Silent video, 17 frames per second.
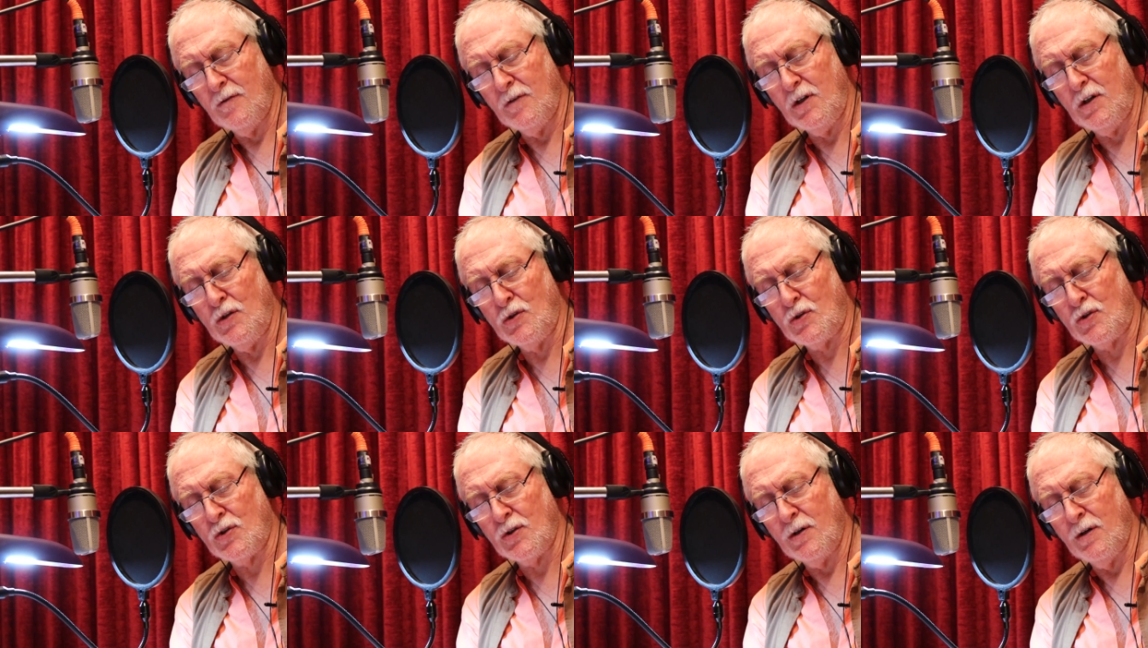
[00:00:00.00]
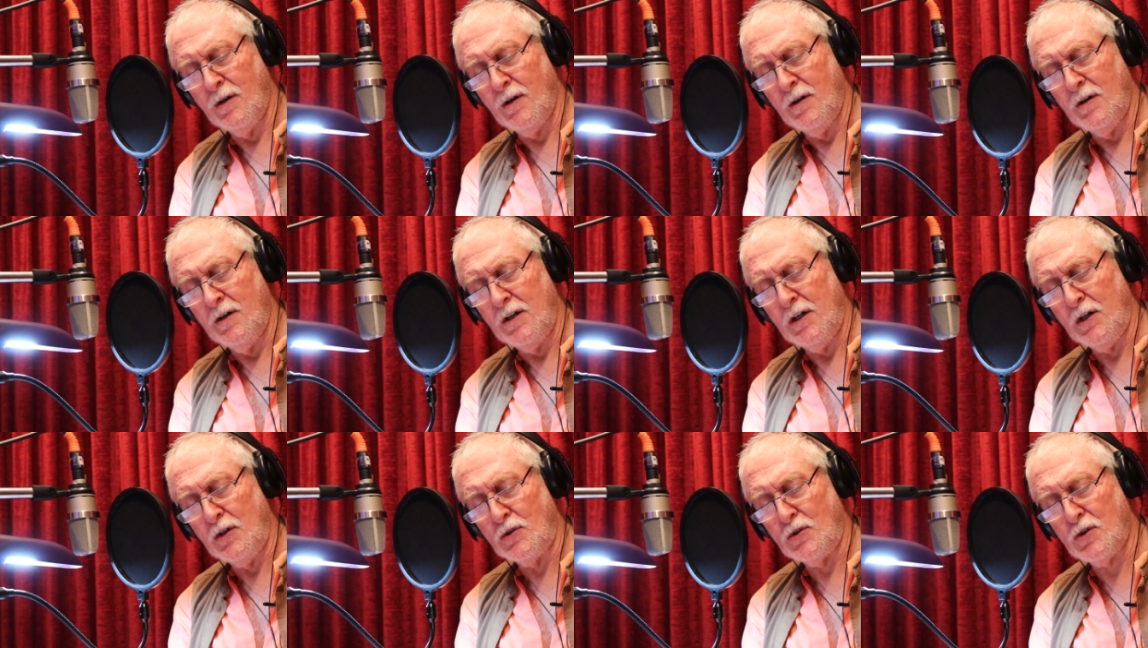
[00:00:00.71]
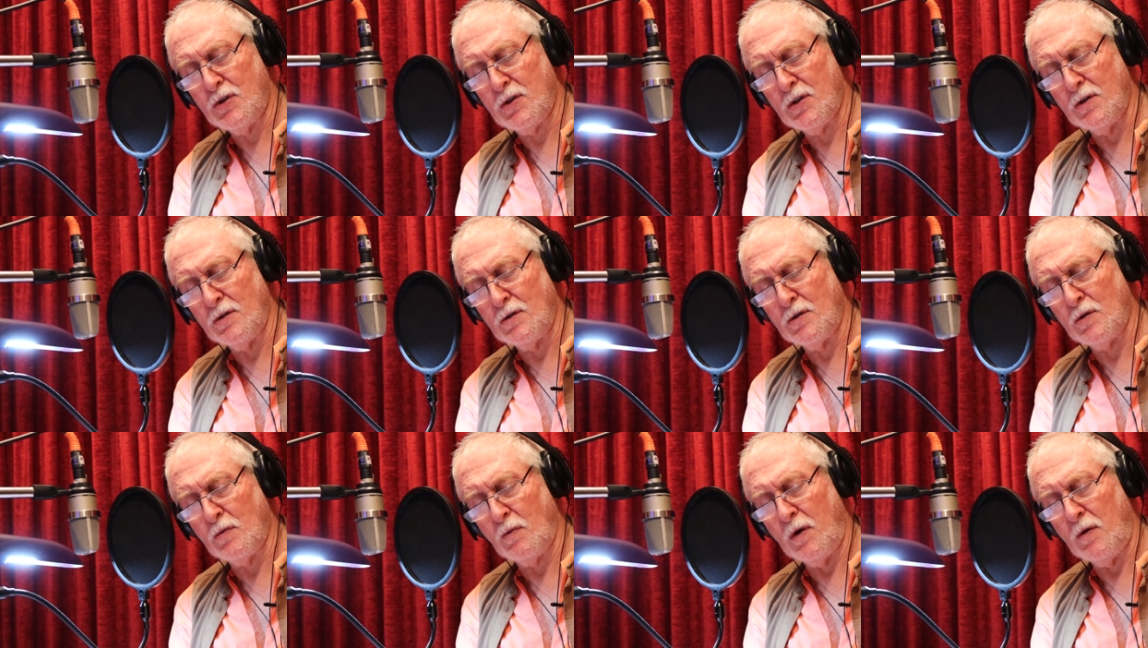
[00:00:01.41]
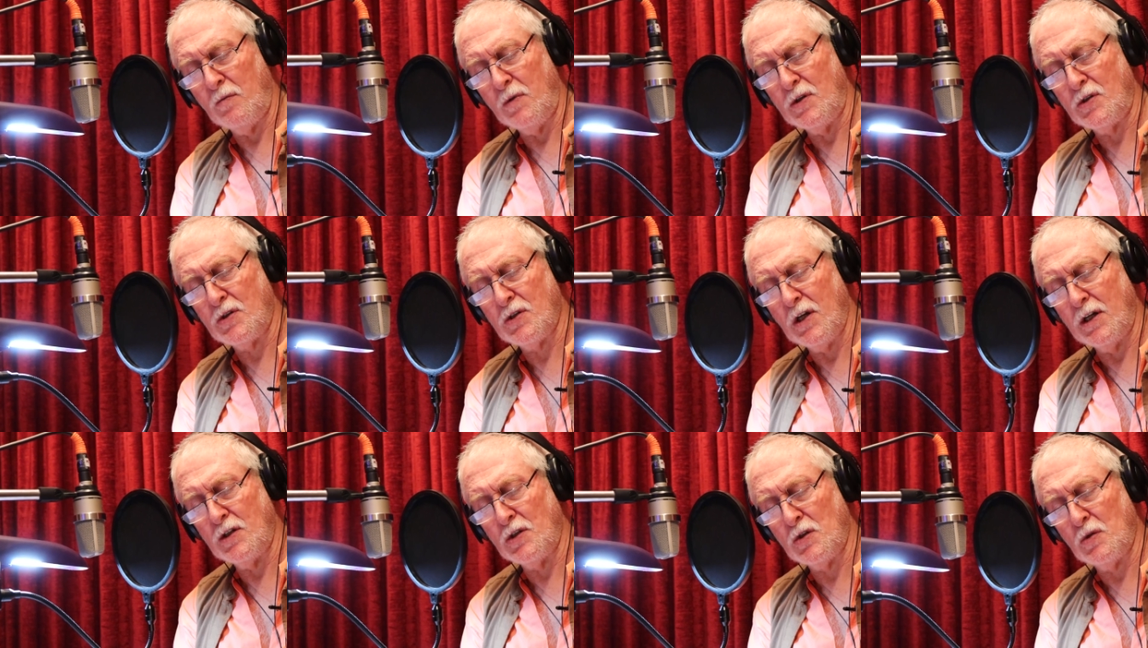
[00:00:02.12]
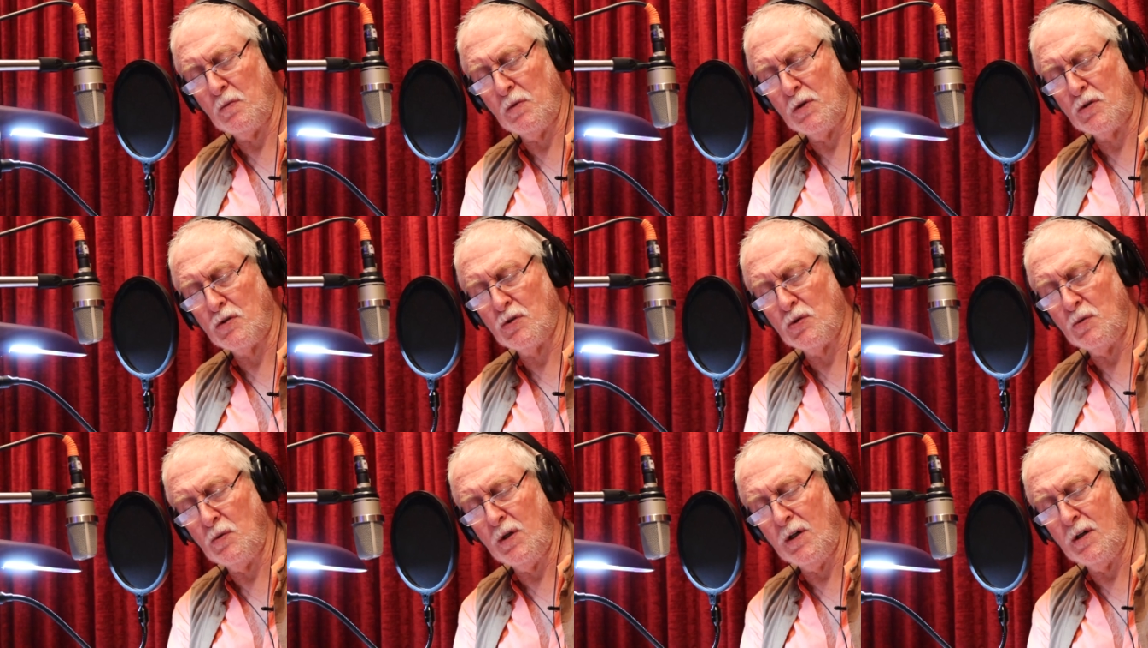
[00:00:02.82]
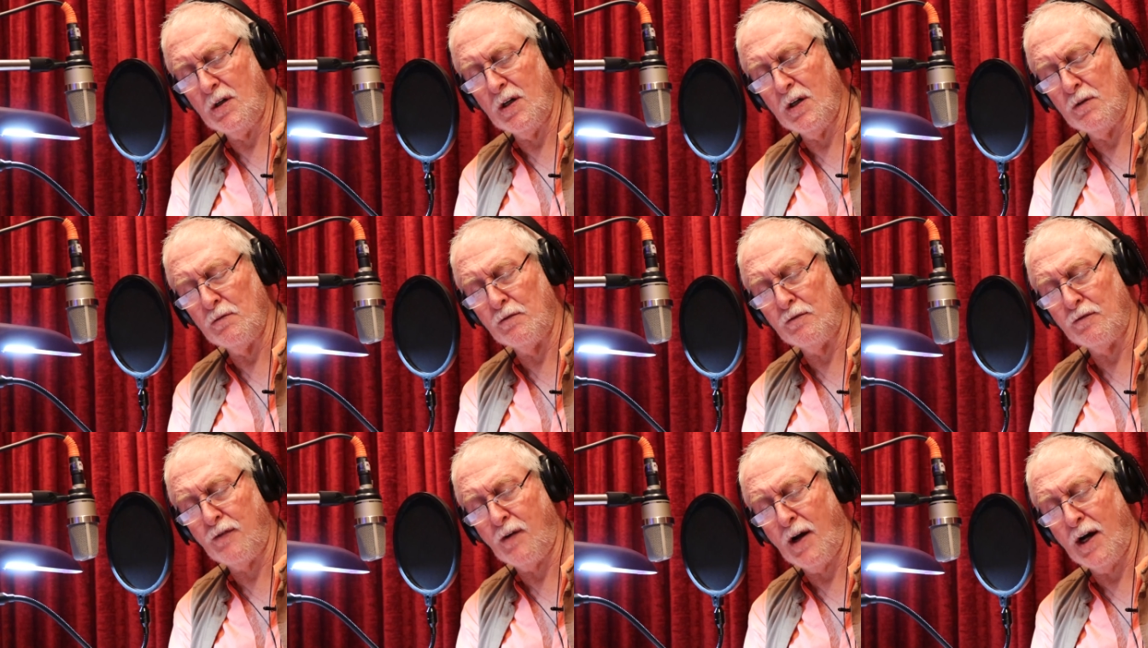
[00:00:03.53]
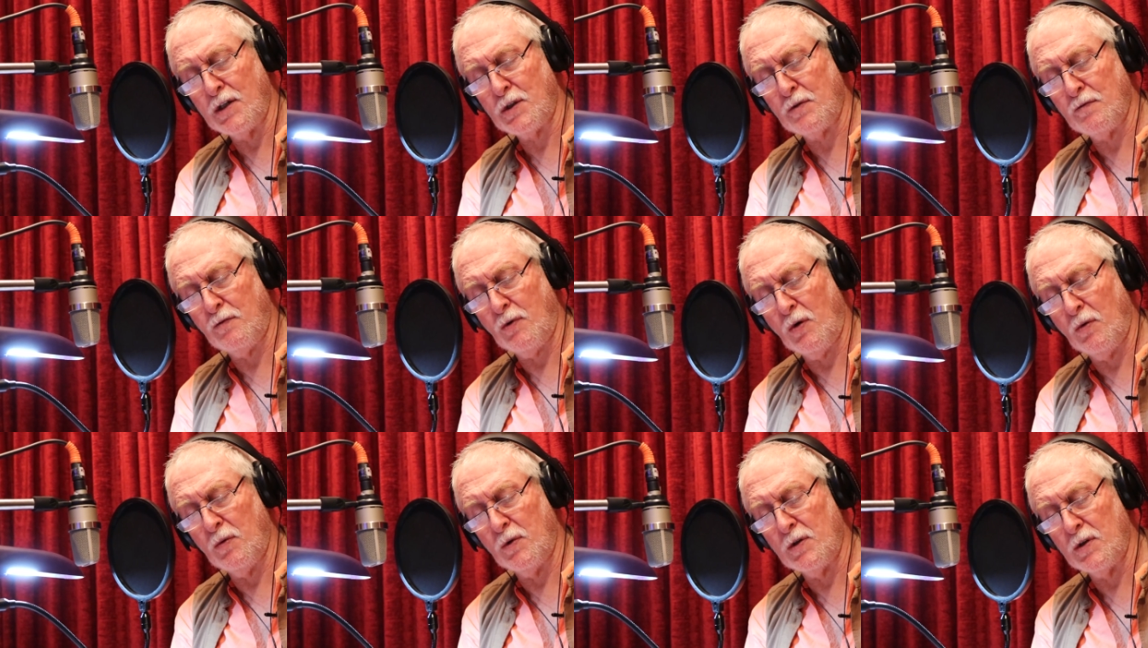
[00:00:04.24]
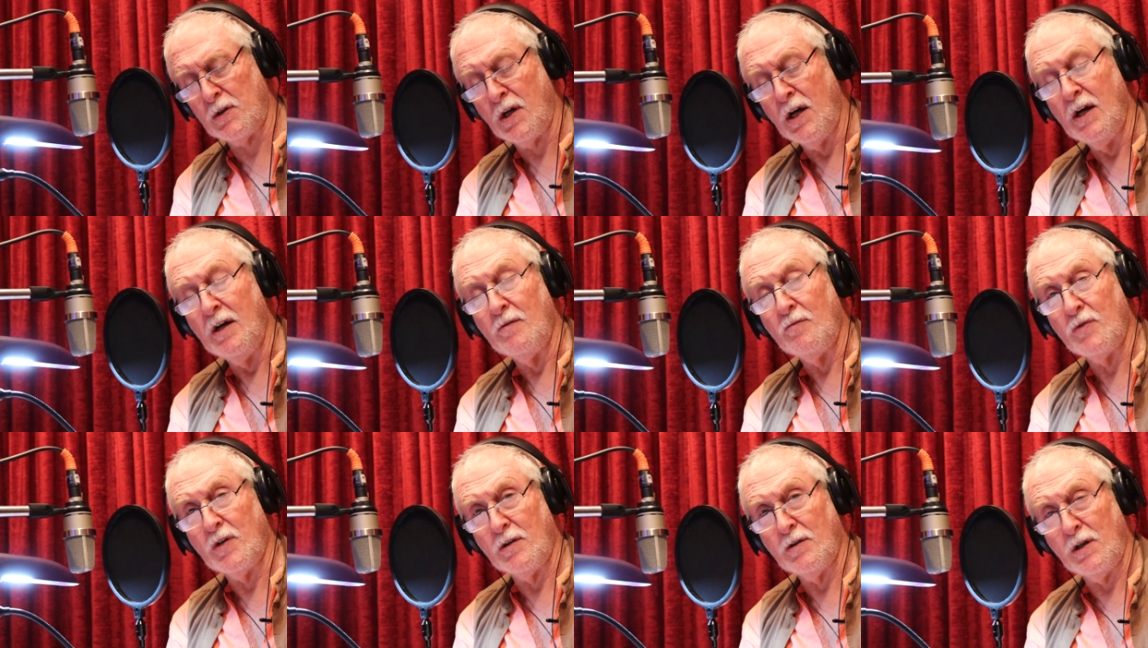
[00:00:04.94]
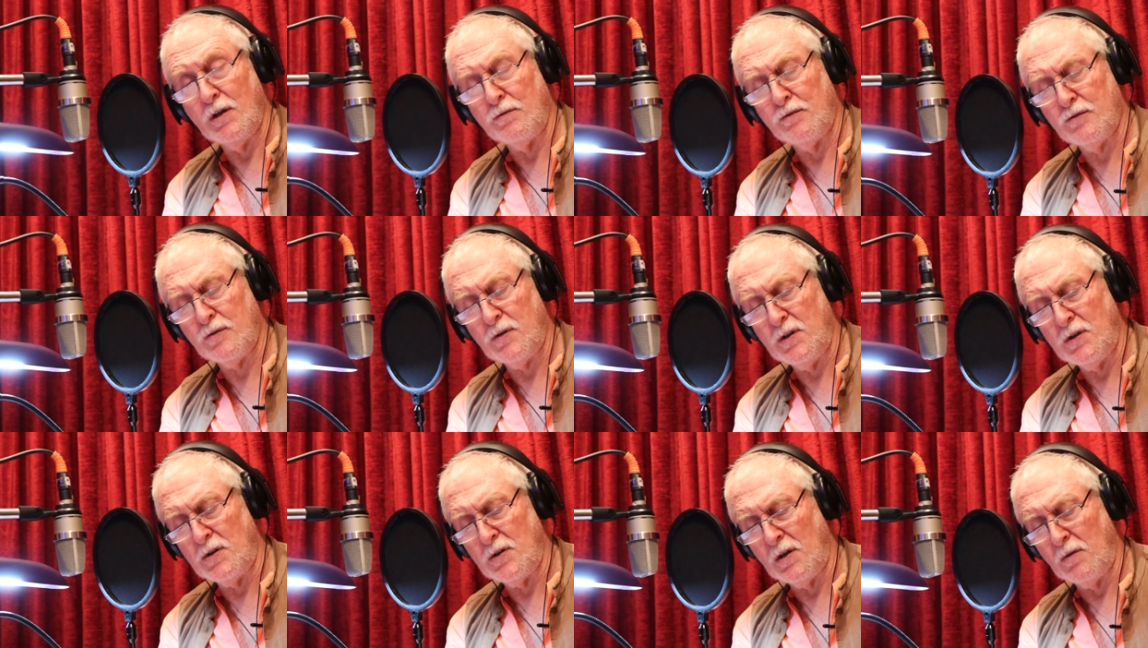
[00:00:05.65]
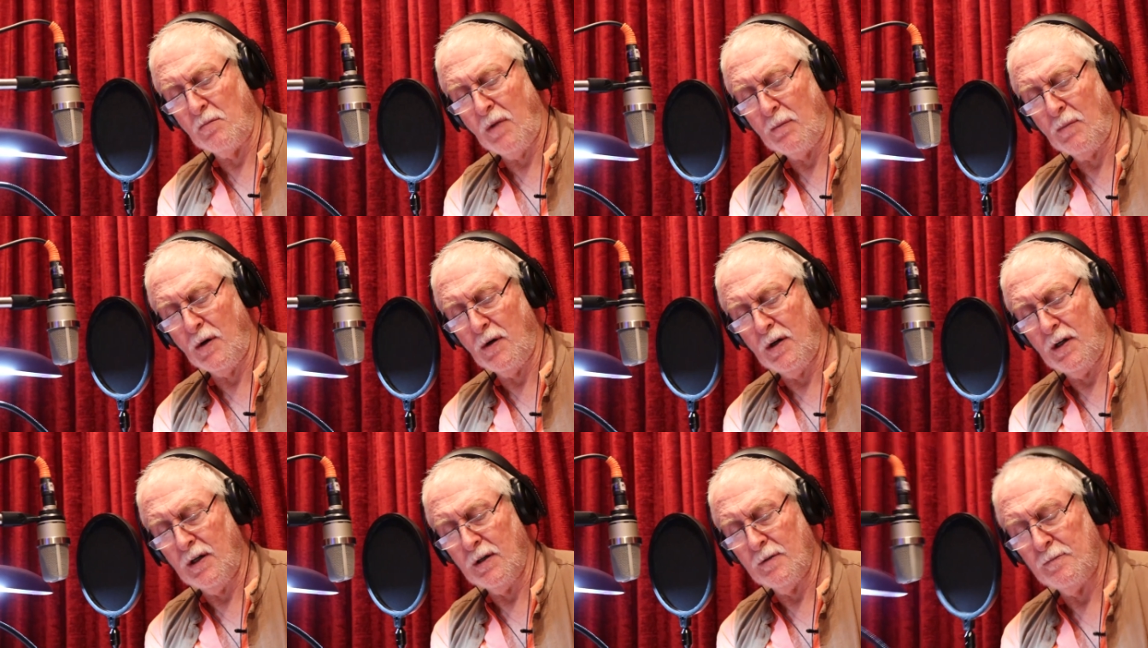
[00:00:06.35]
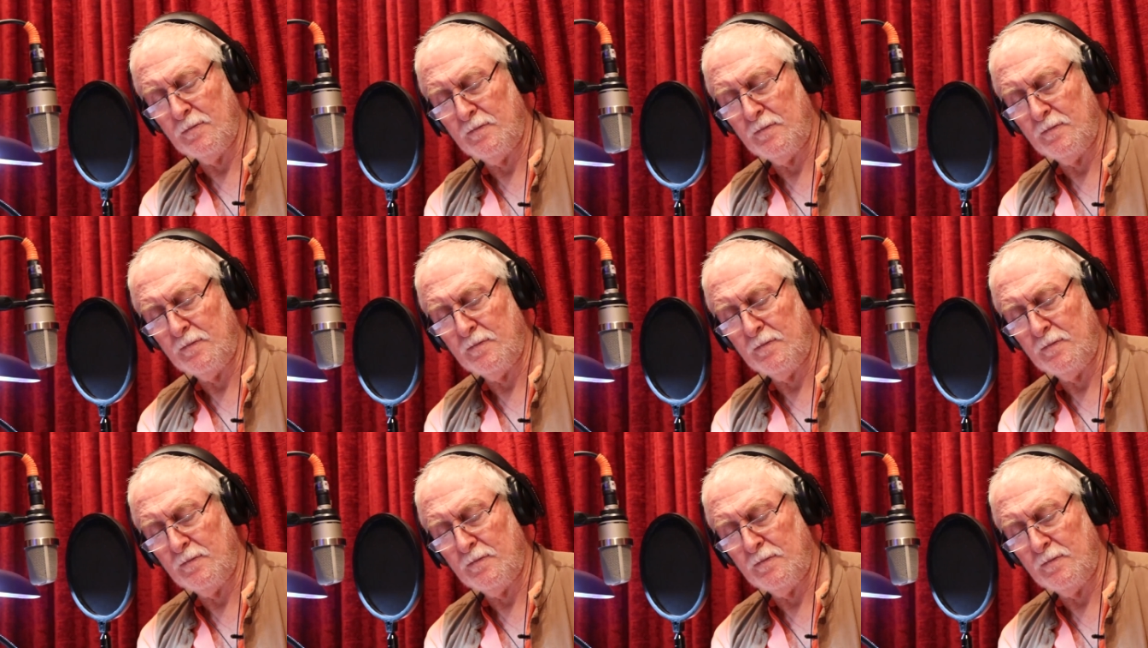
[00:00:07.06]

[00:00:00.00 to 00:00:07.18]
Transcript: These instants when we sense we truly live flash forward, then they freeze in memory.